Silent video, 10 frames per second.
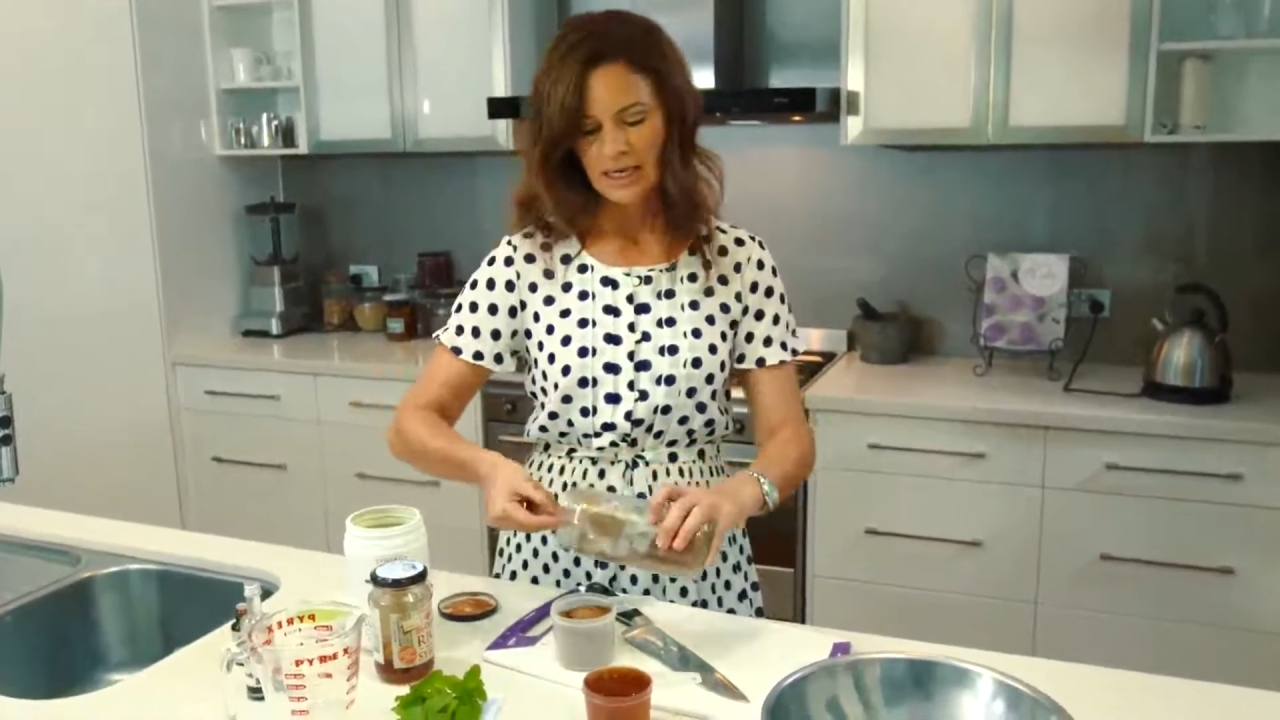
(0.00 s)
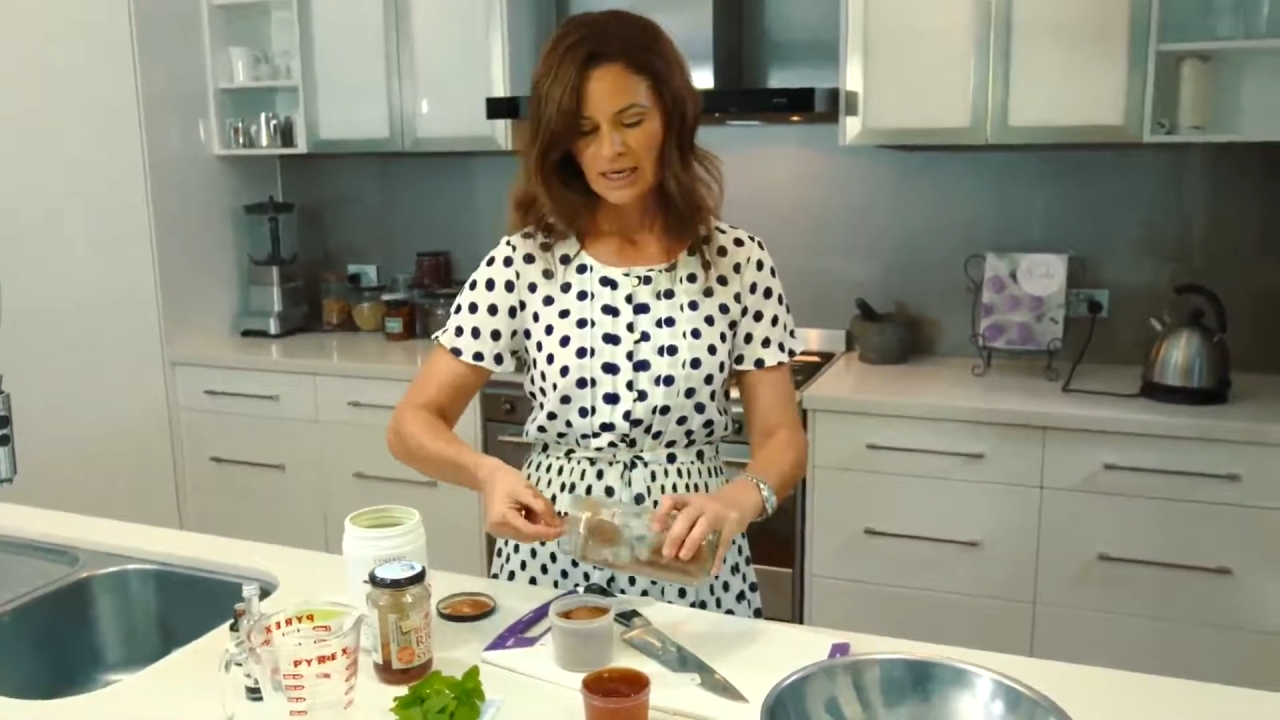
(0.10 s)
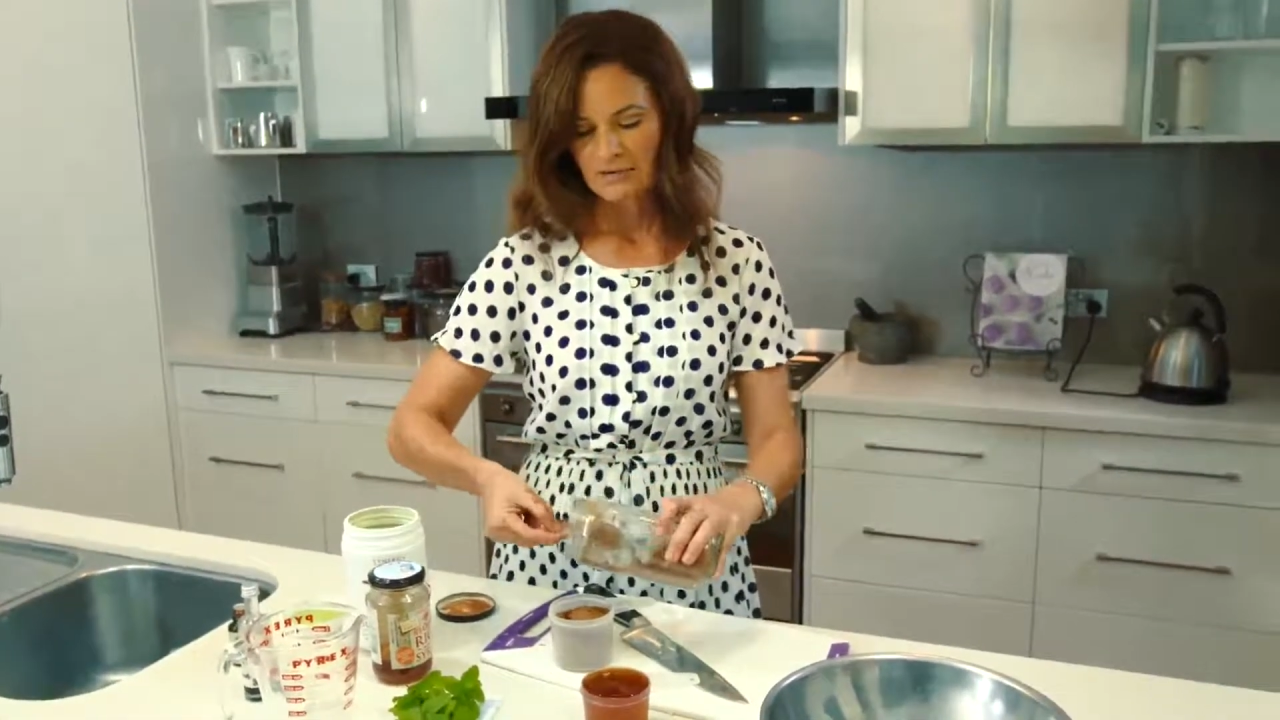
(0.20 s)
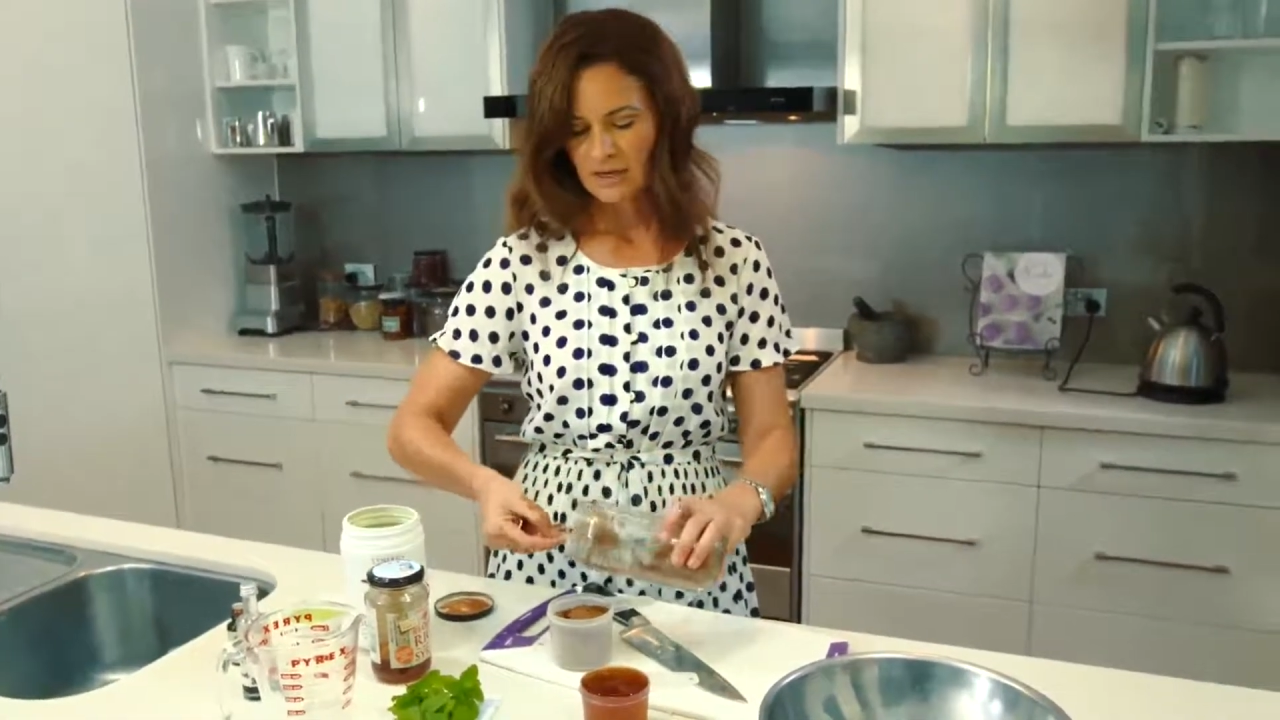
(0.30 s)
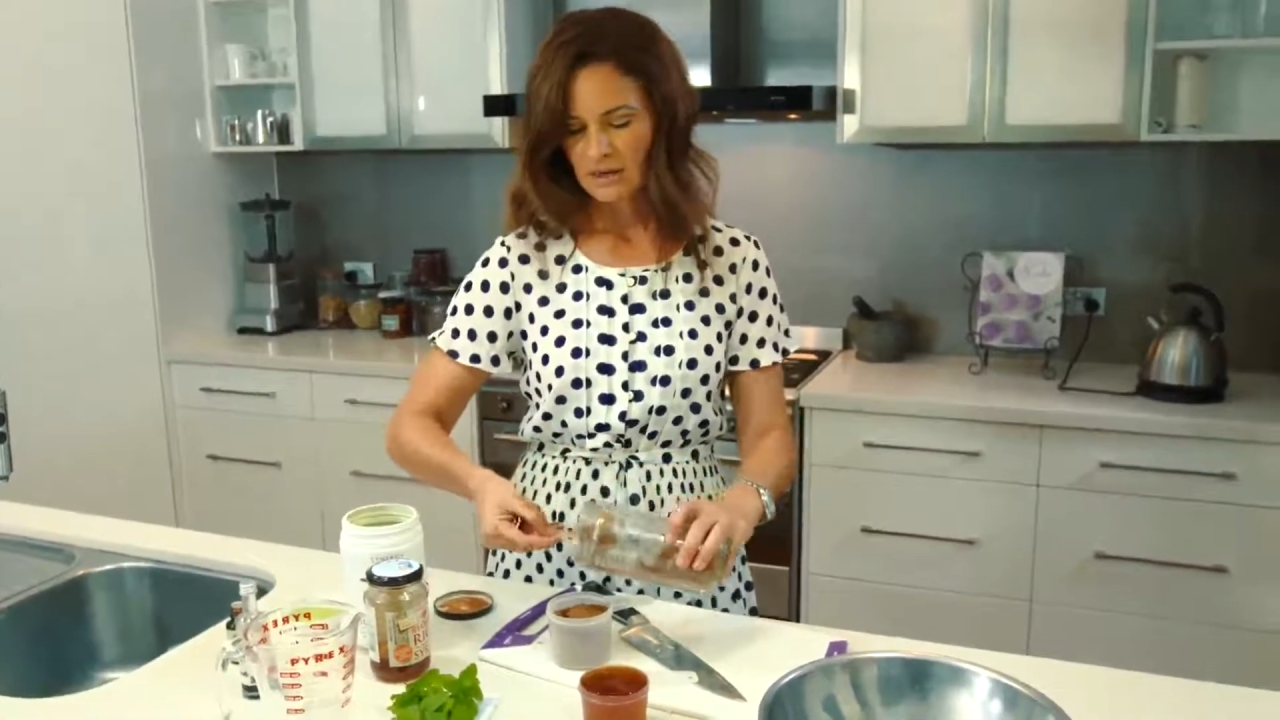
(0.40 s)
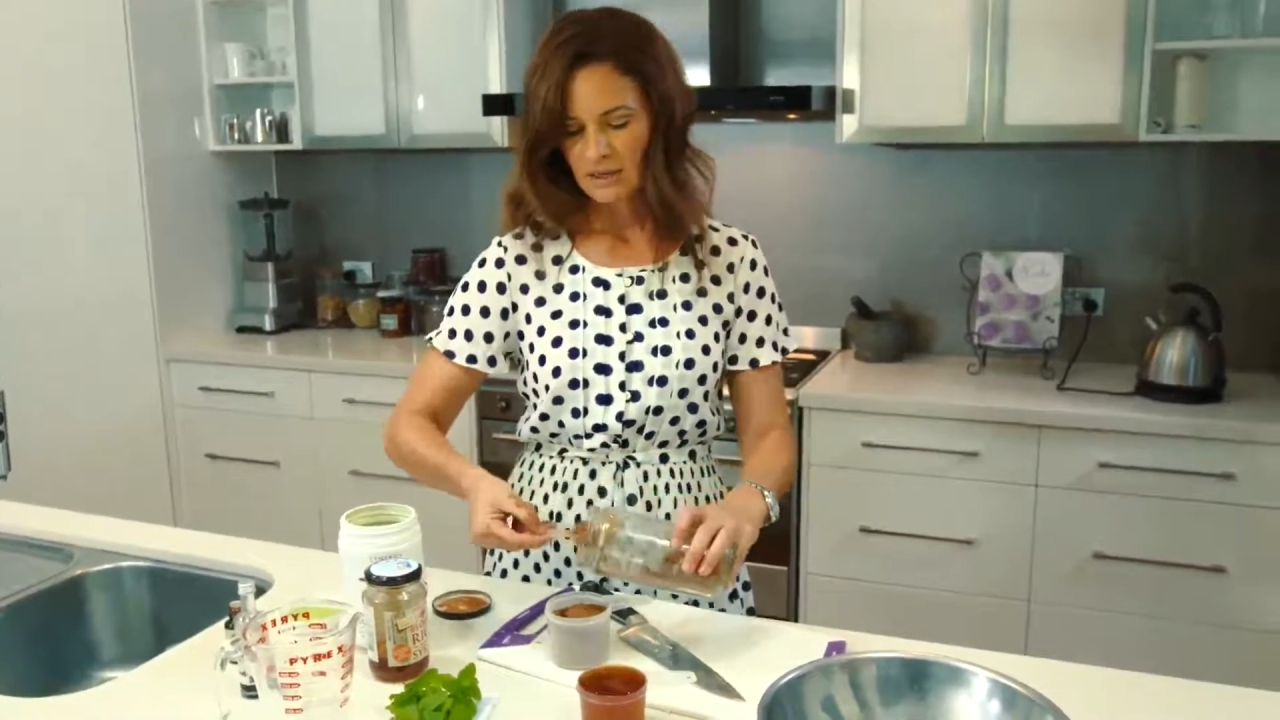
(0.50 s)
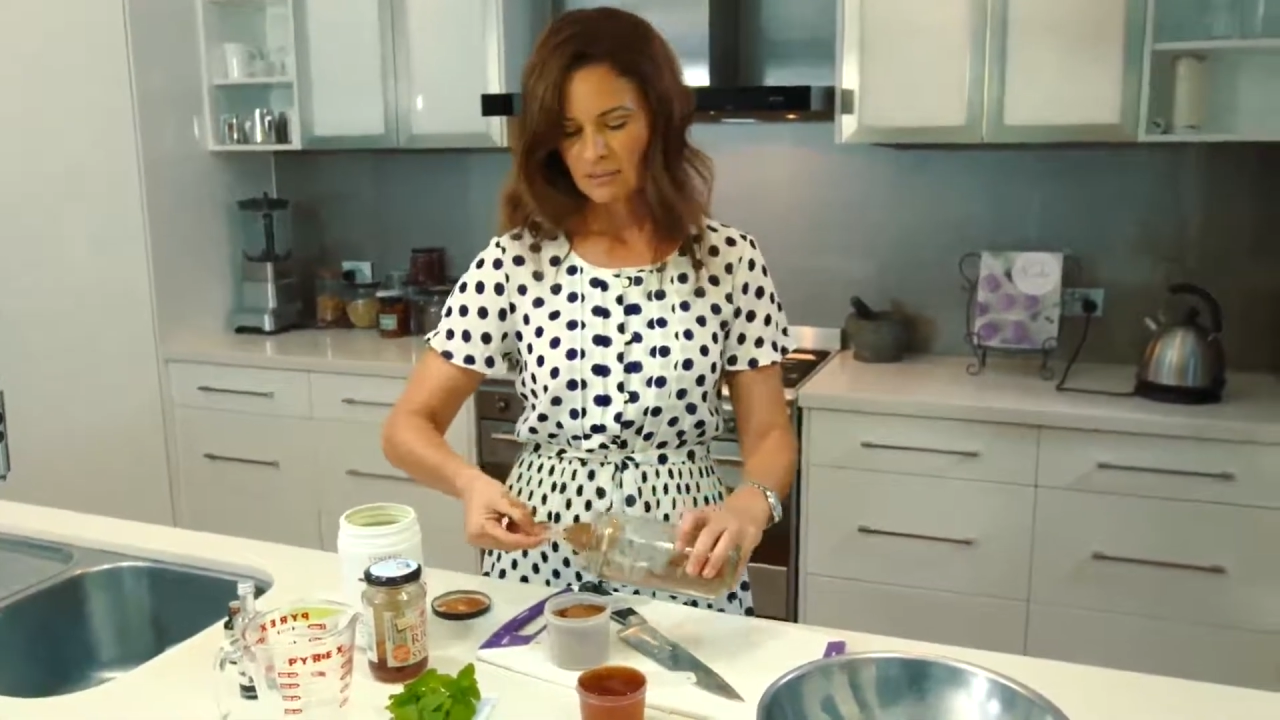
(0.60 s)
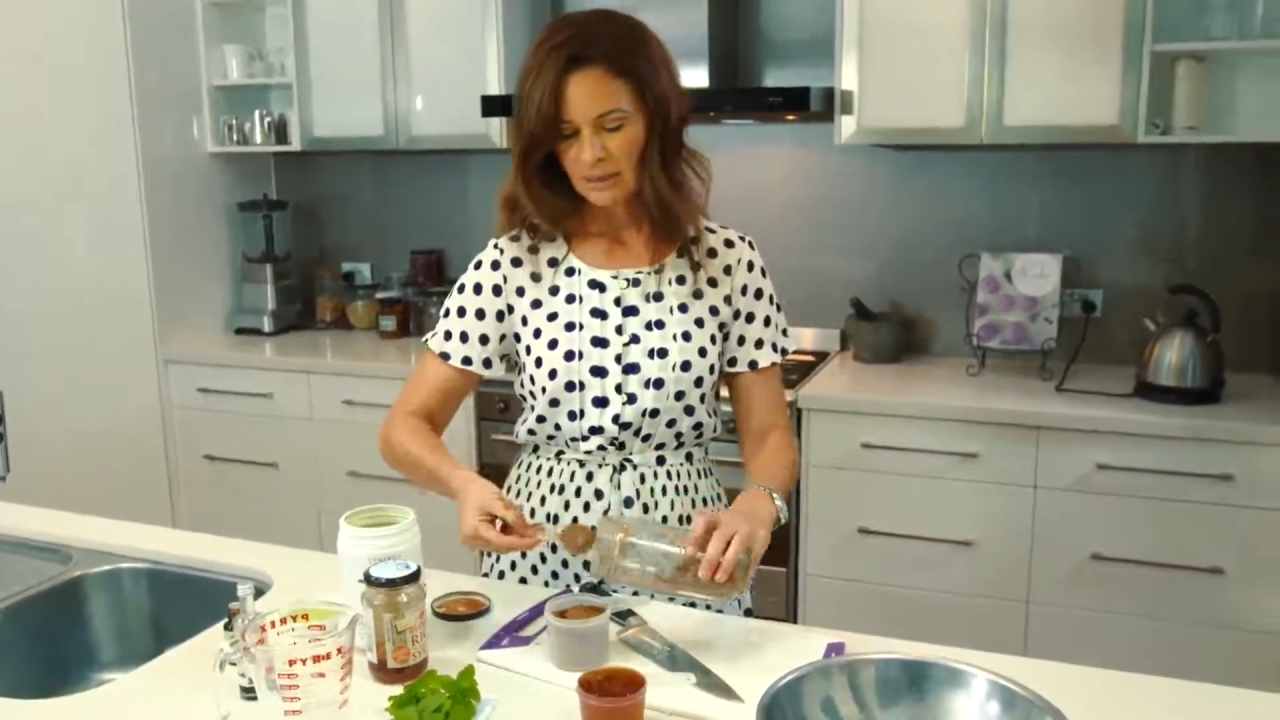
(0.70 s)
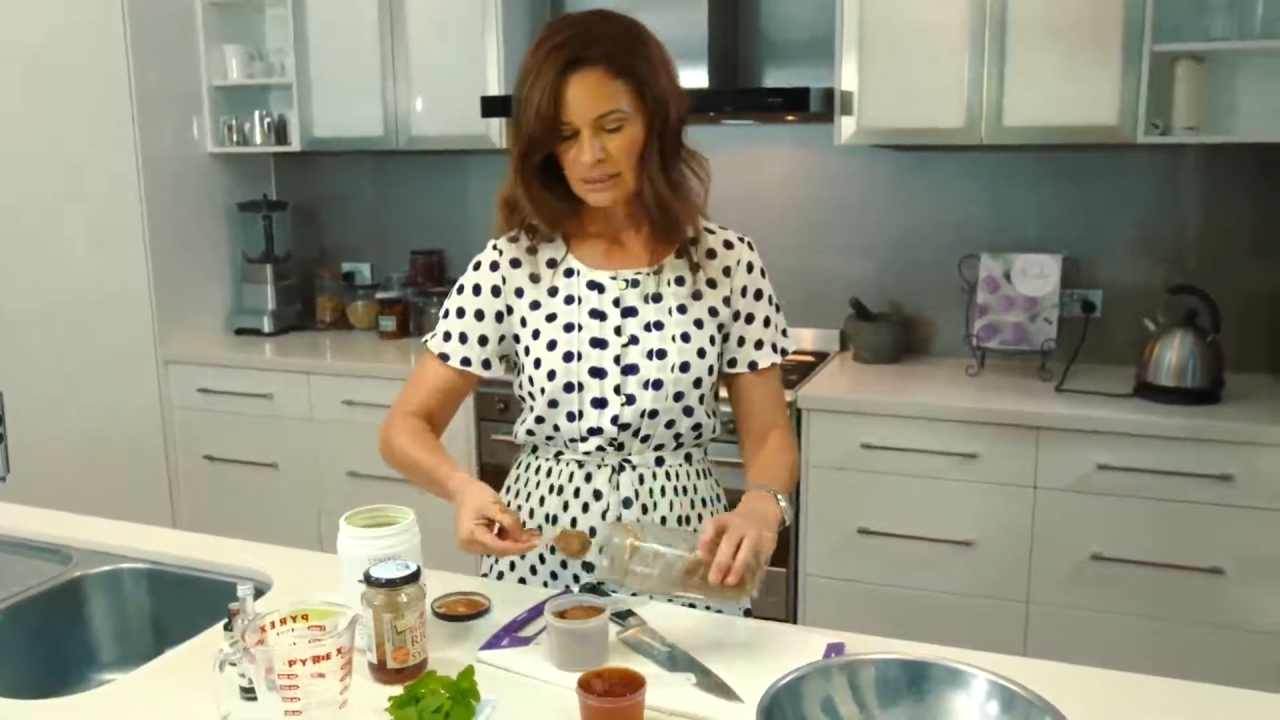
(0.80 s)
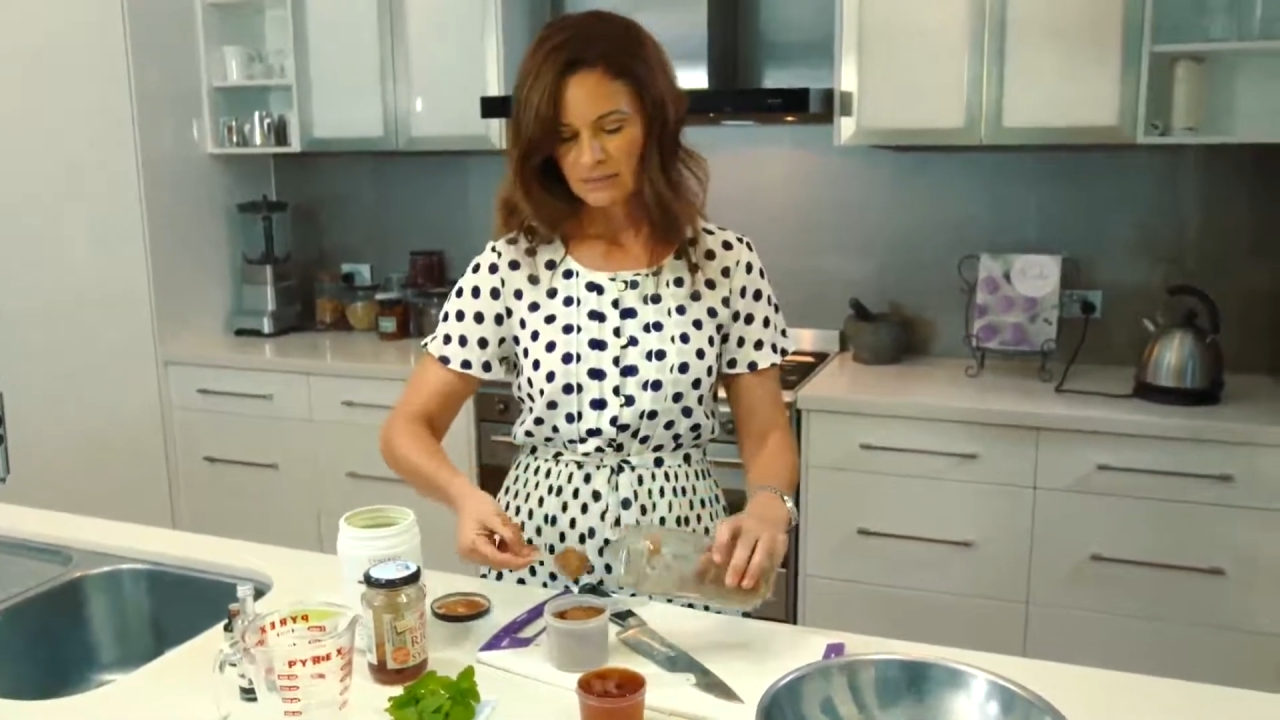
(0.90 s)
If you're giving a
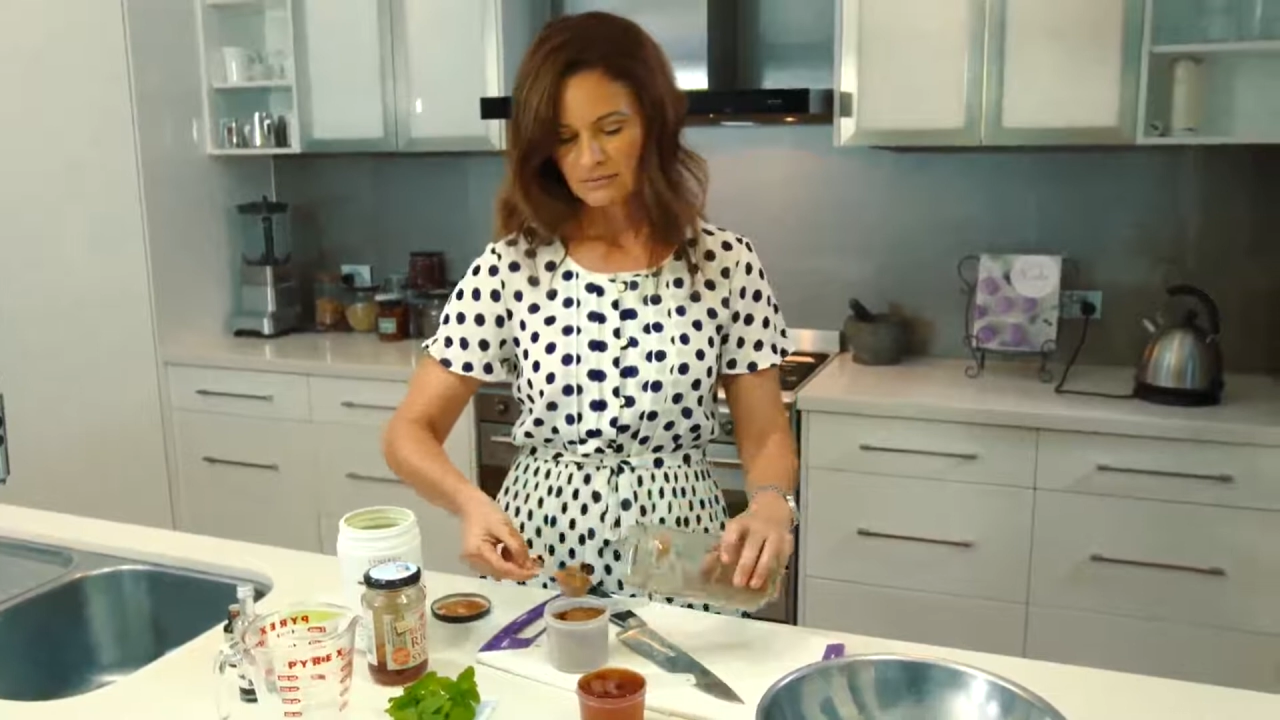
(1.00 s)
piece